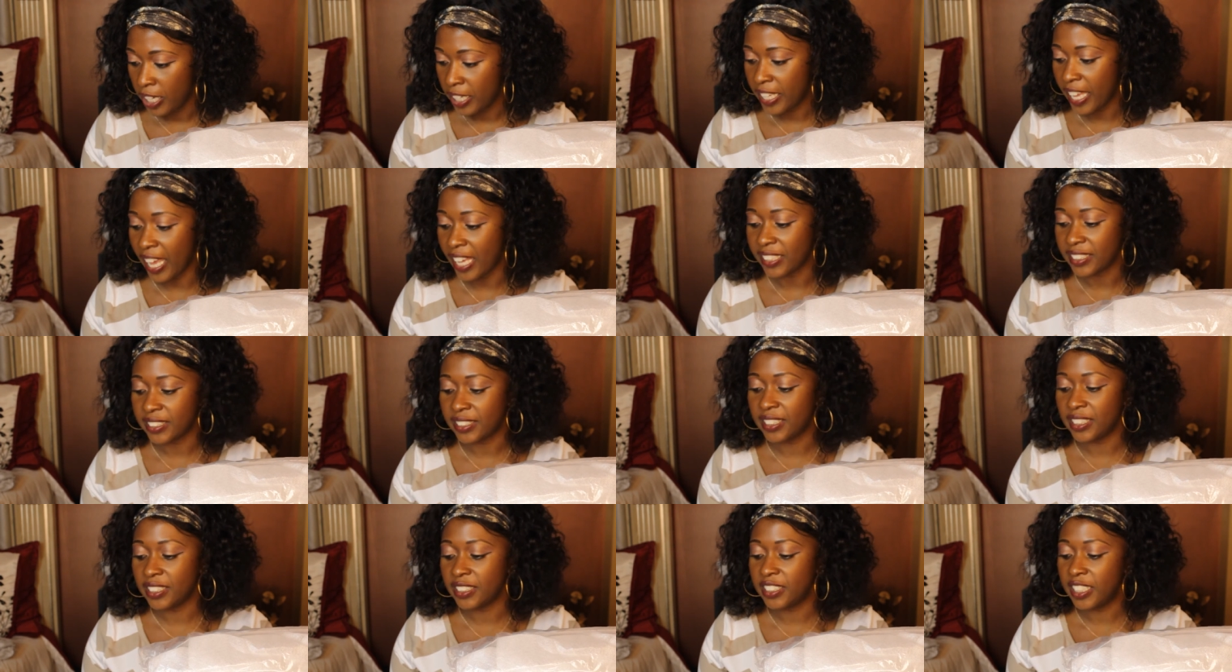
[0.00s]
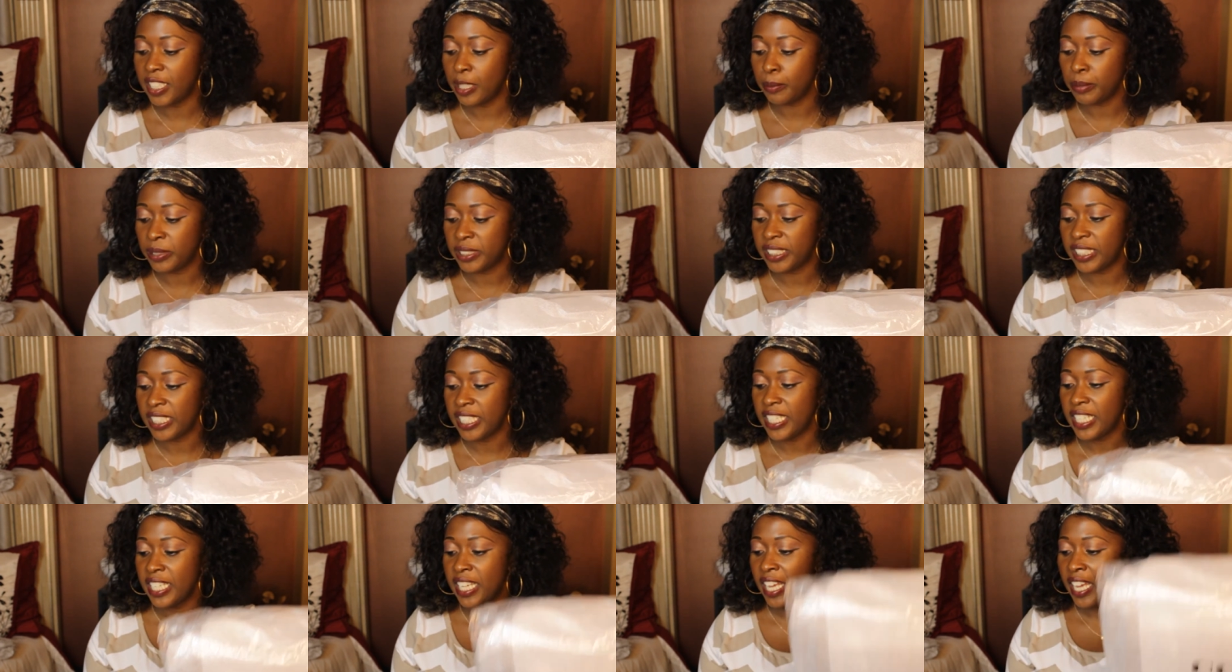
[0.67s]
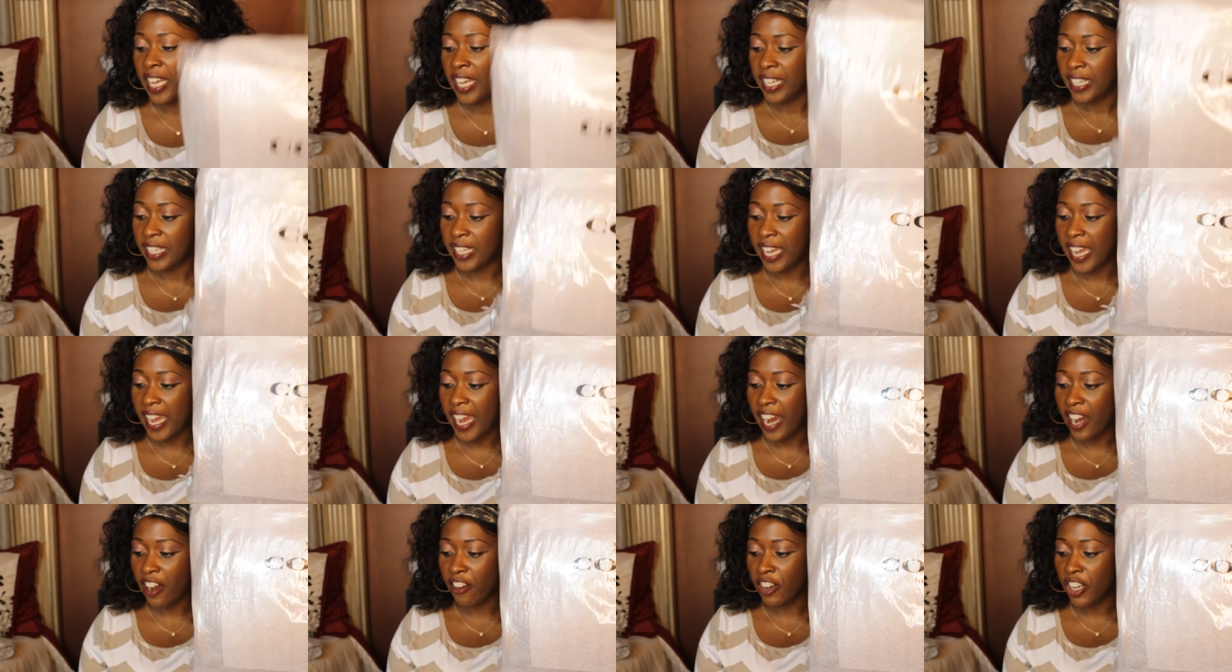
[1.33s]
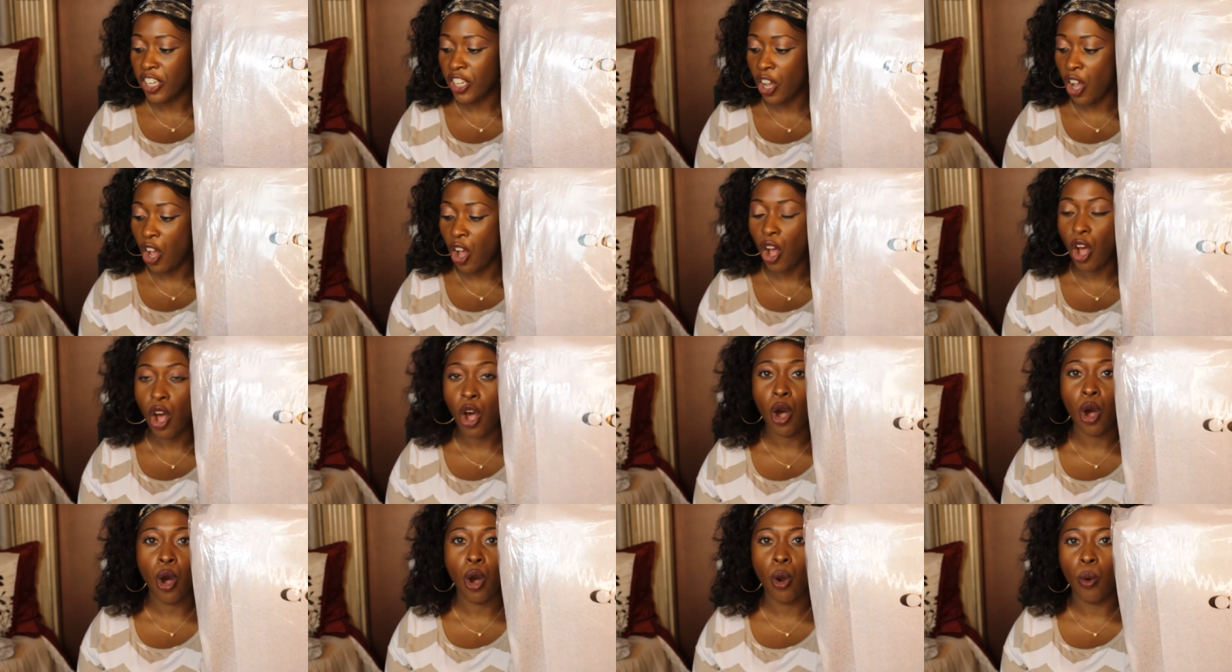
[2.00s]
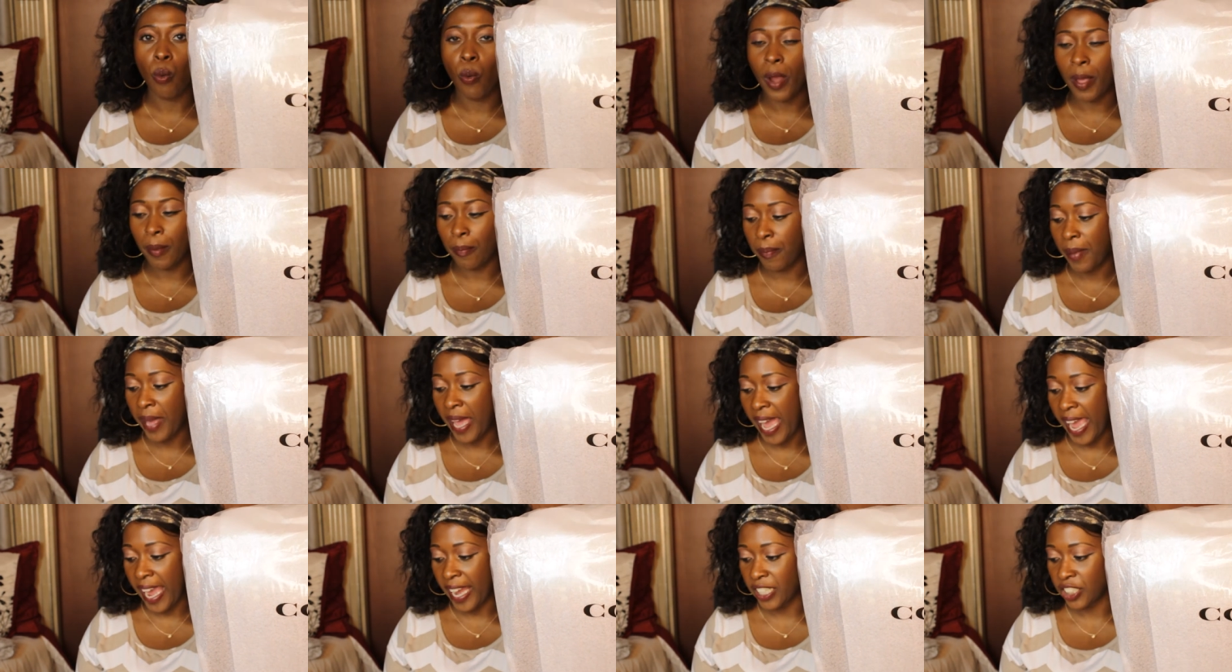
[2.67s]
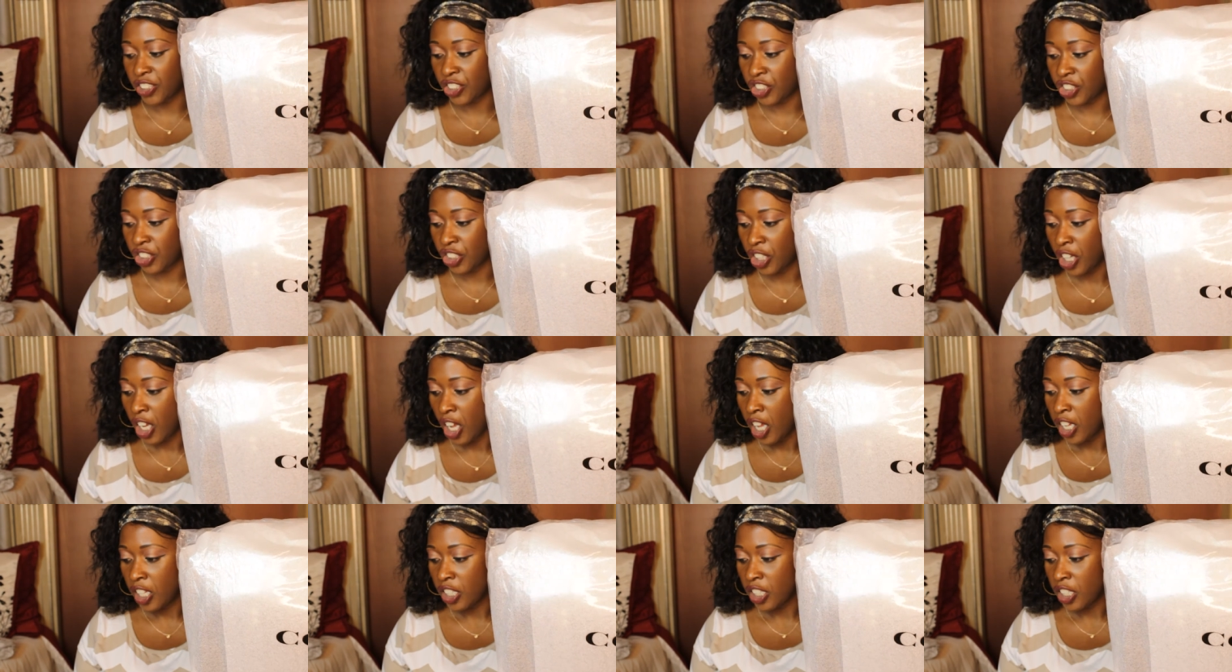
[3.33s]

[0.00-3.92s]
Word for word: Yes, the Dempsey Carryall with patch.